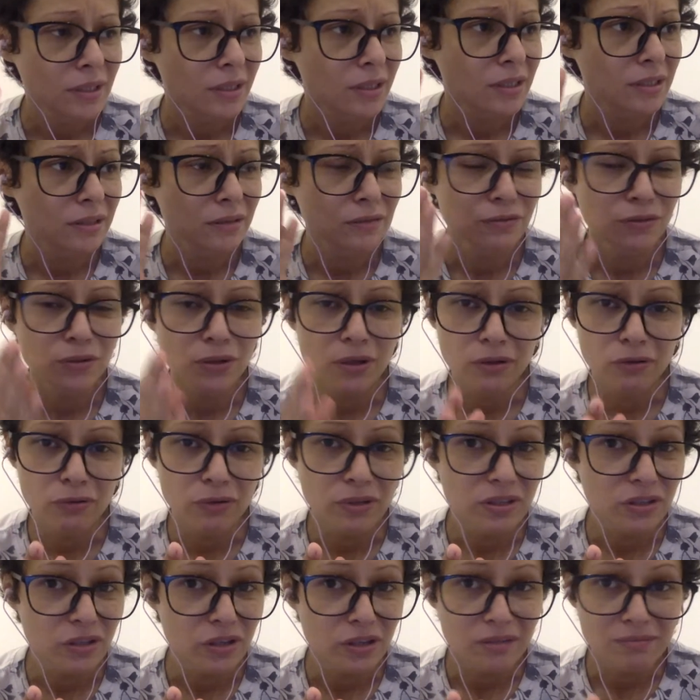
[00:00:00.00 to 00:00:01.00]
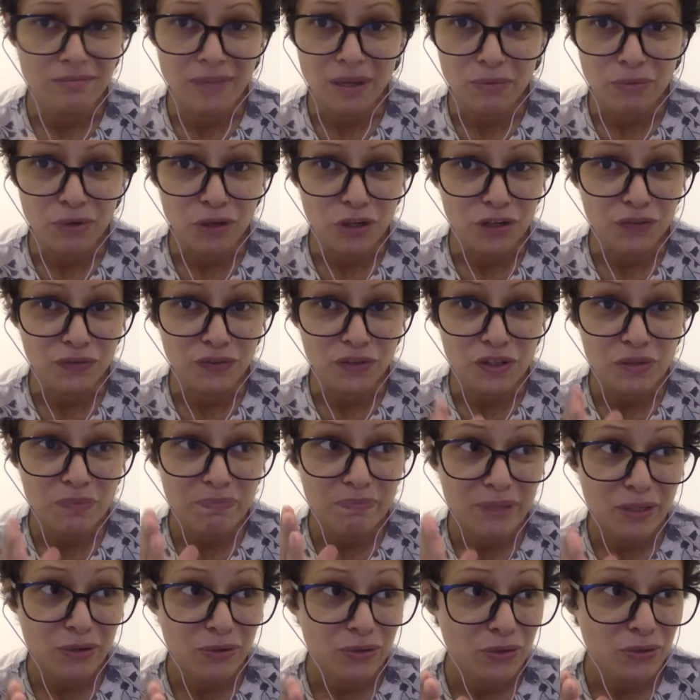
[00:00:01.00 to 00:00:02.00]
And if you're a returning member of the
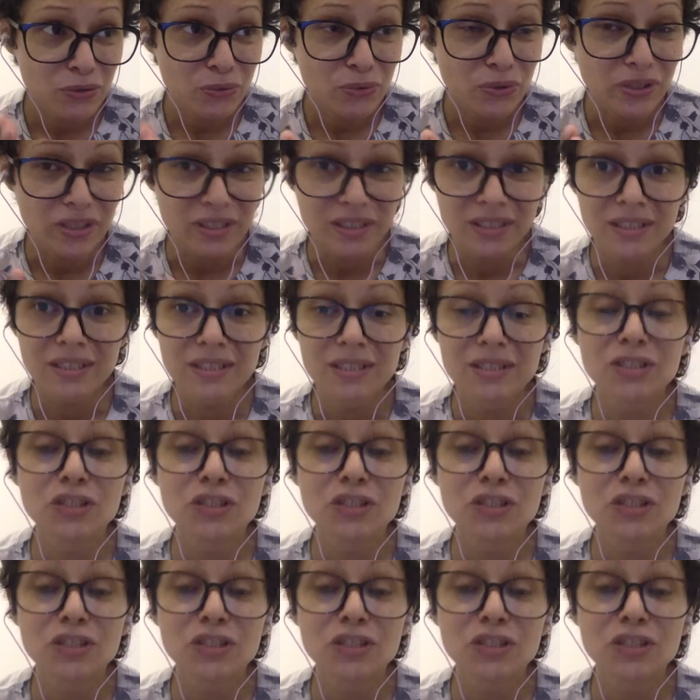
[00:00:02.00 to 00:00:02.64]
Spirit Squad,